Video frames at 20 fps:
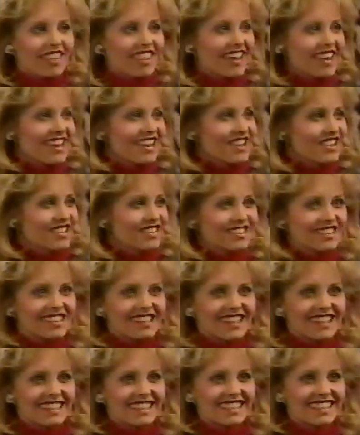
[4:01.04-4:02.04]
Thank you,
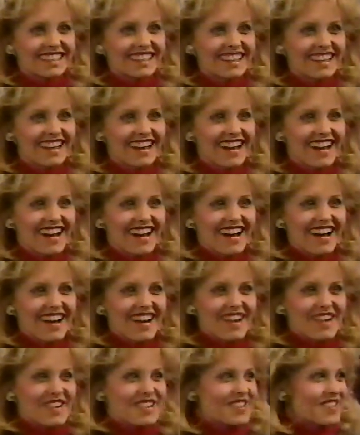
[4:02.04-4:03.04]
Jesse.
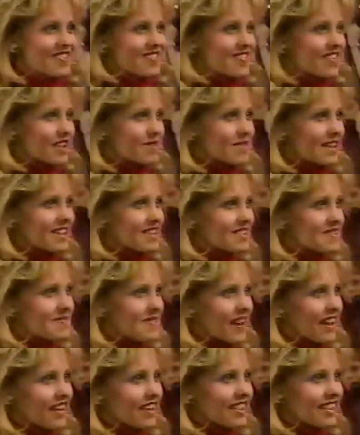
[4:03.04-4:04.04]
What about you,
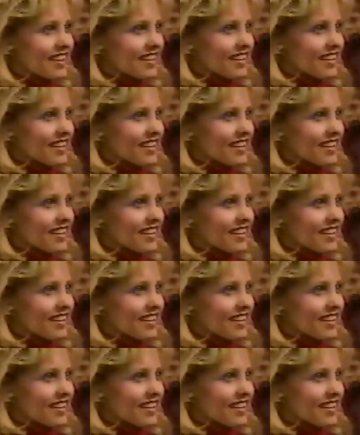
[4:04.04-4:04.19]
Beth?